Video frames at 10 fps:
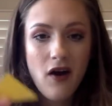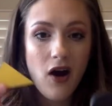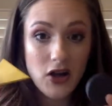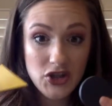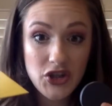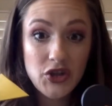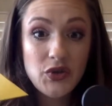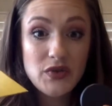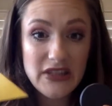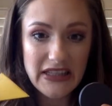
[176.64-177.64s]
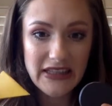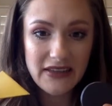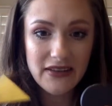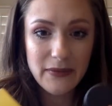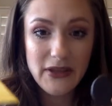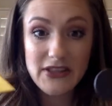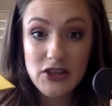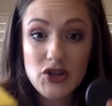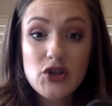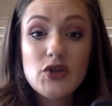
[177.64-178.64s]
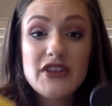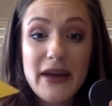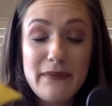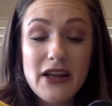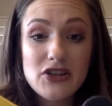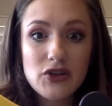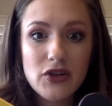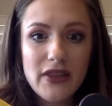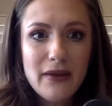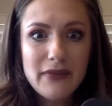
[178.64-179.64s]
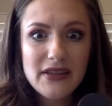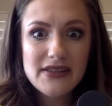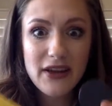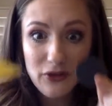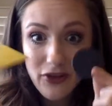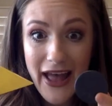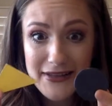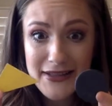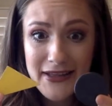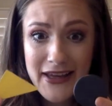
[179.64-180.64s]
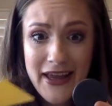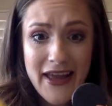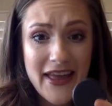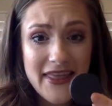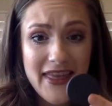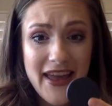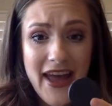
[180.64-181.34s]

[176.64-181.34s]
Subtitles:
are 2D. That means they're two-dimensional. That means they're flat. They